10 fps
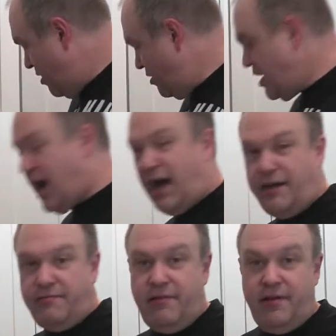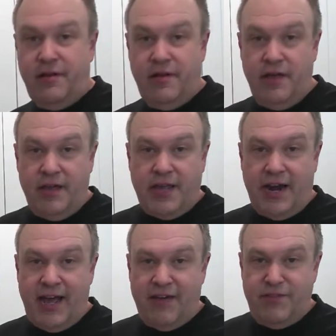Naan.
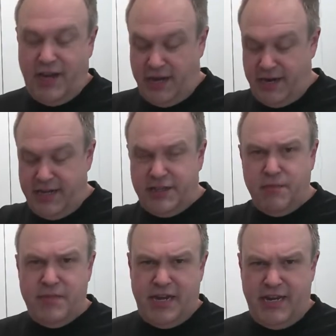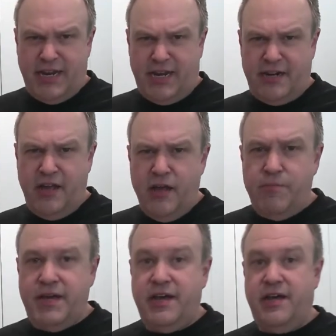Gotta have naan, and get the mini naan
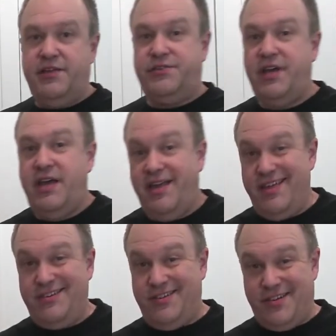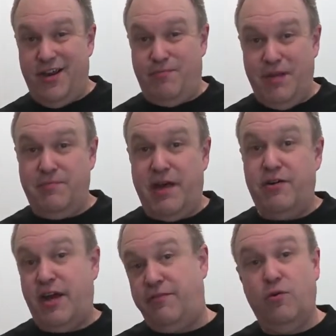because it's just going to be better.
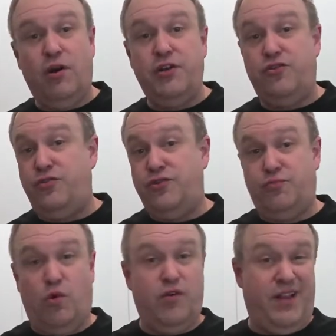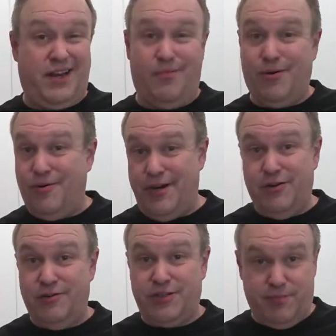Now, if you're wanting to do this more of like a burrito
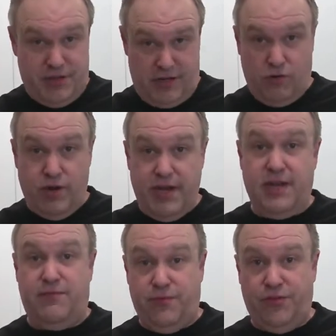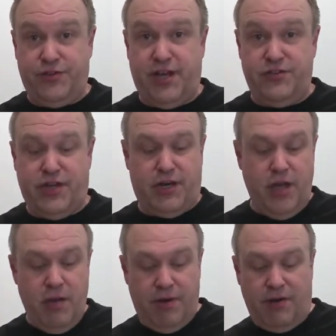or something, you go ahead and get full-size naan.
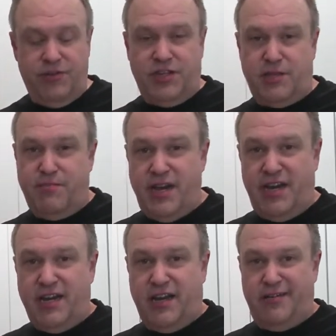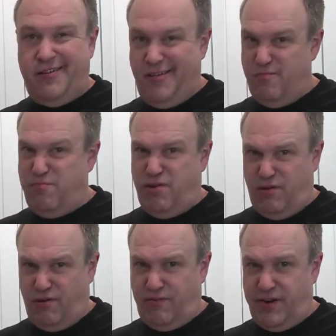But I always get the mini naan.
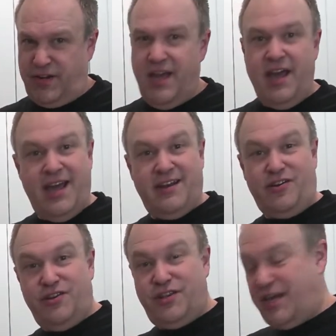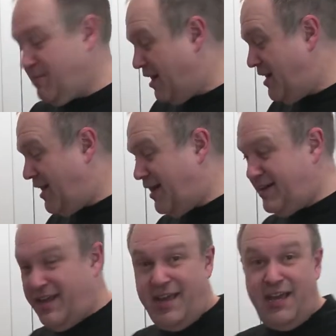Perfect. And the good thing about
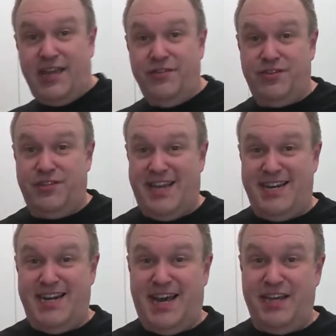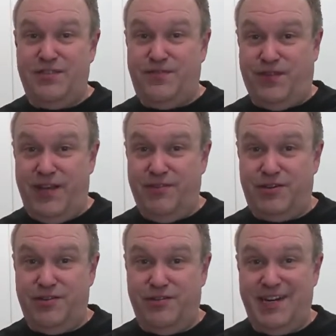naan, it gives it that nice flavor
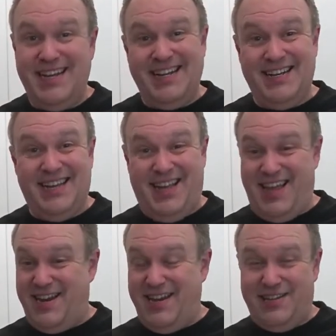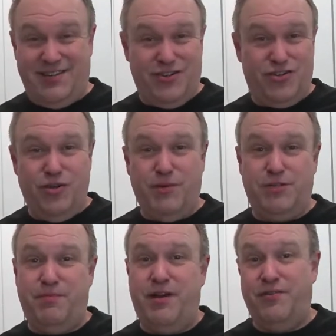to it. And it's just so
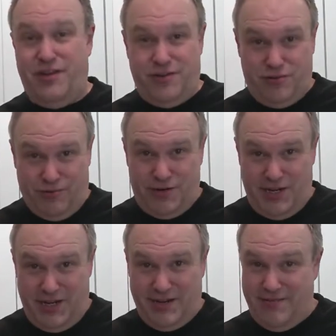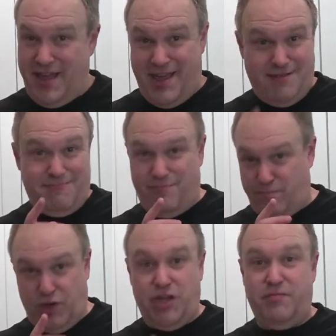much better than a tortilla. And
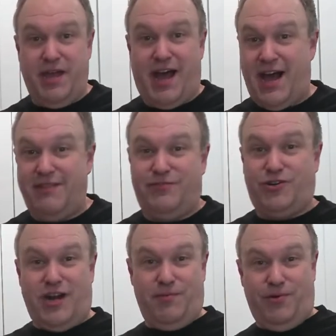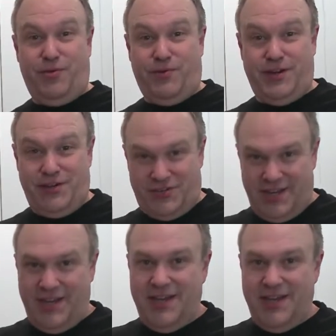believe me, I've tried it both ways.